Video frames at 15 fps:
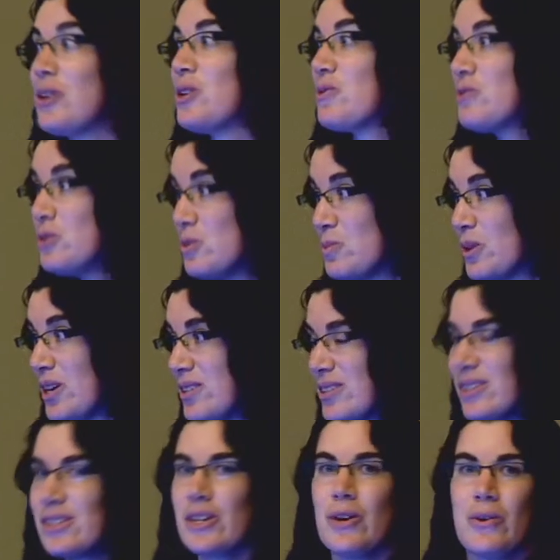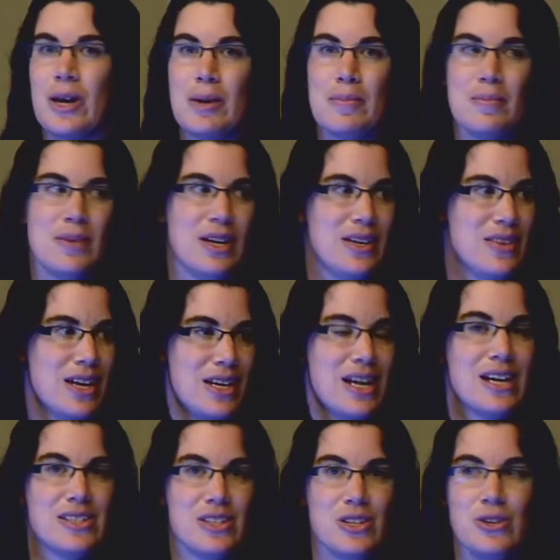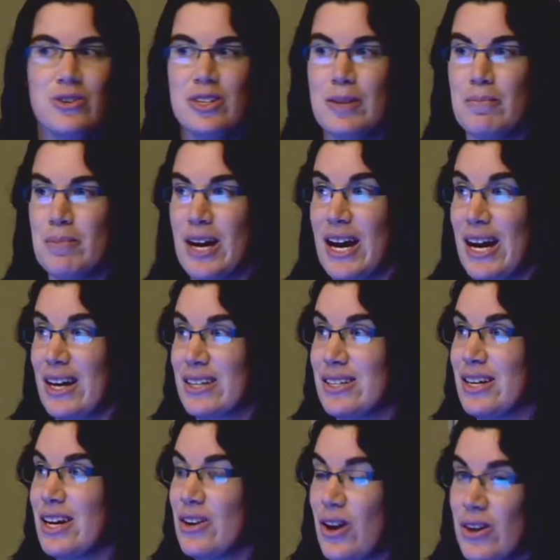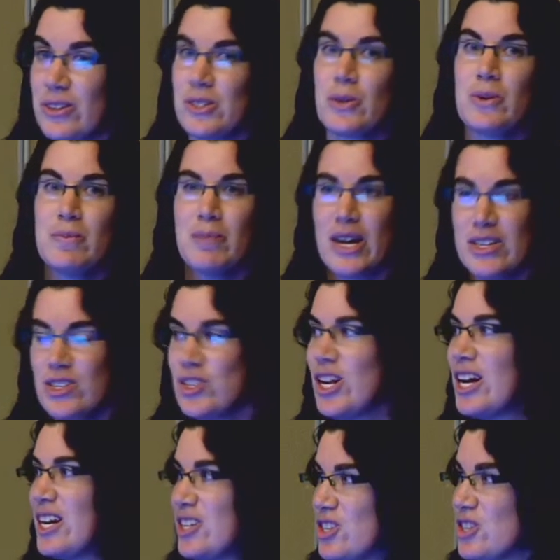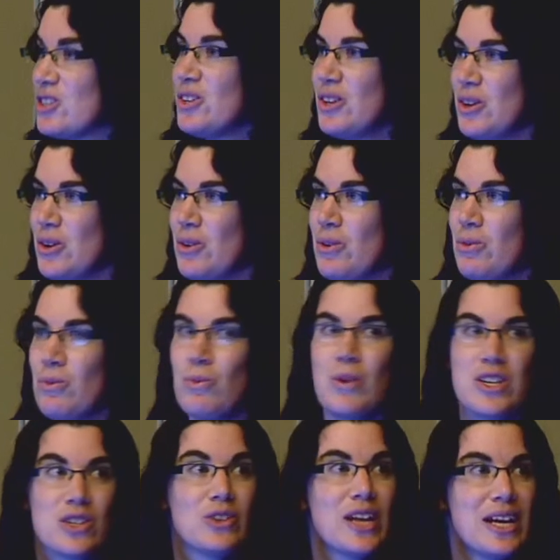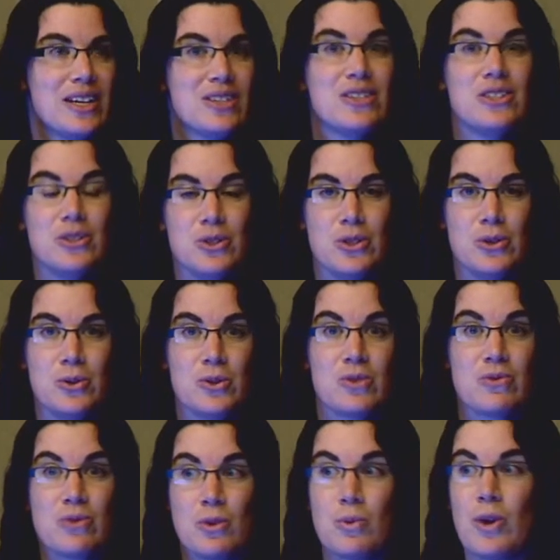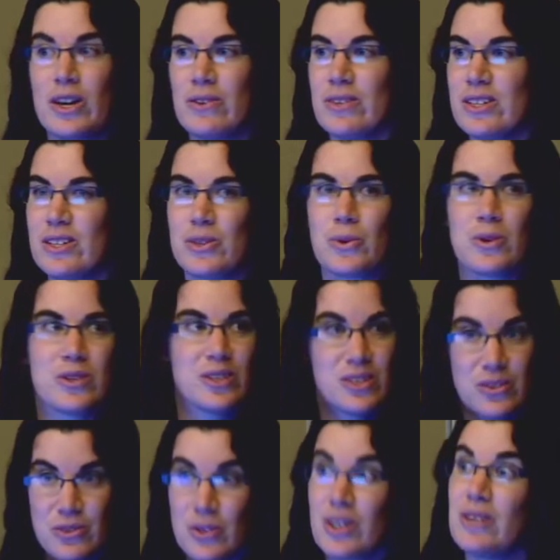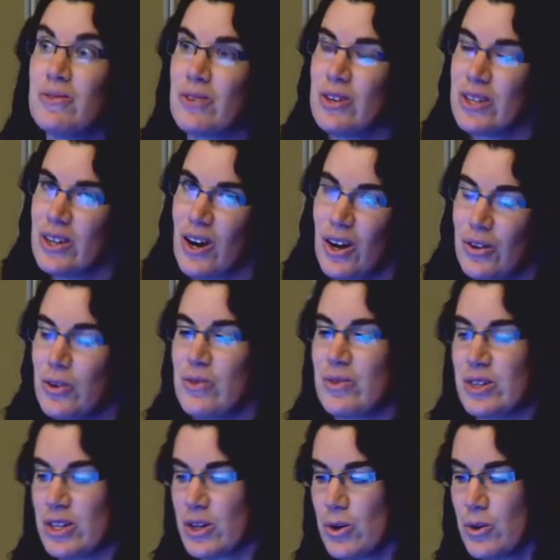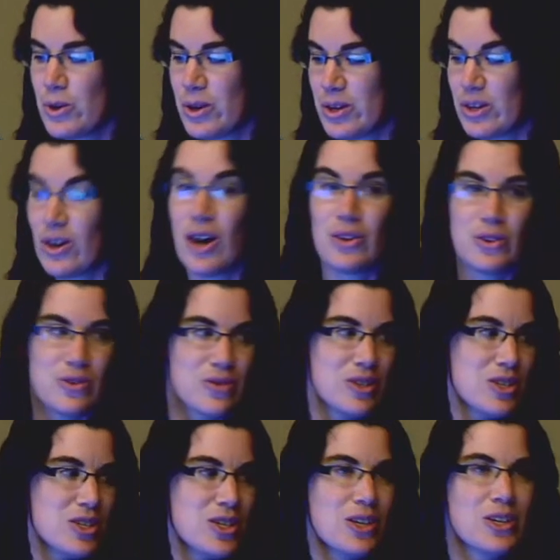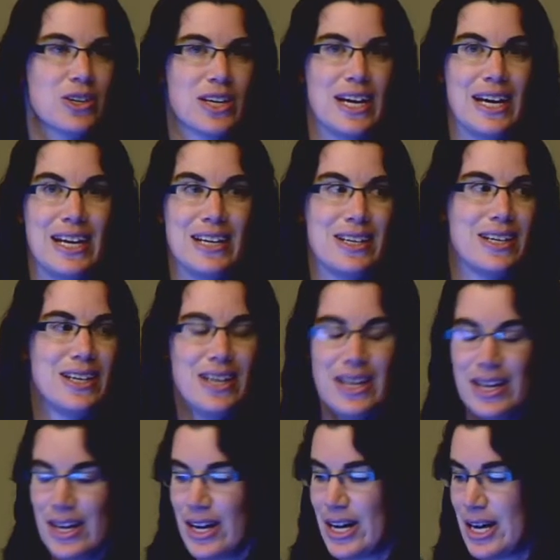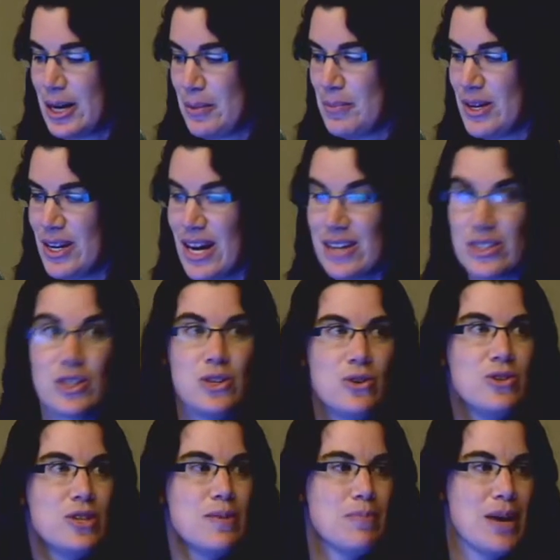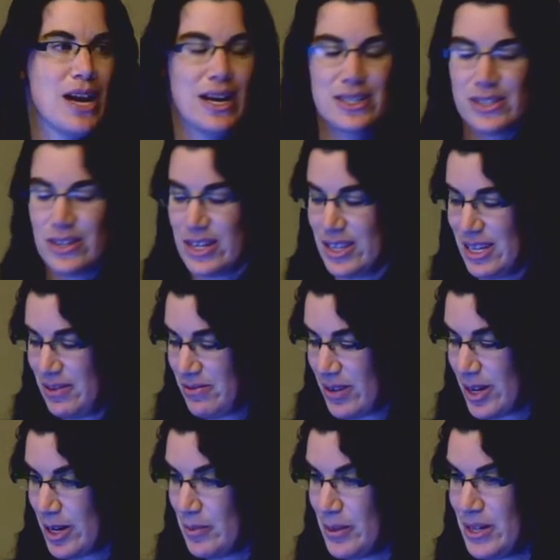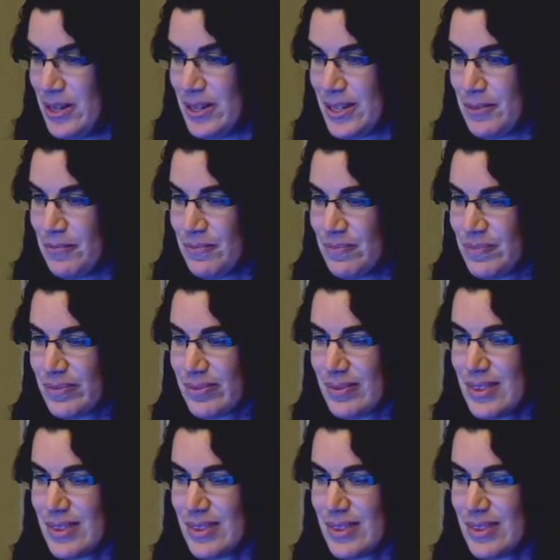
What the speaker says: now your food prices go up, and that has a huge impact. And also it might change which land you use for what resources. If you convert it all over to corn or all over to sugarcane, it has a huge impact on the environment.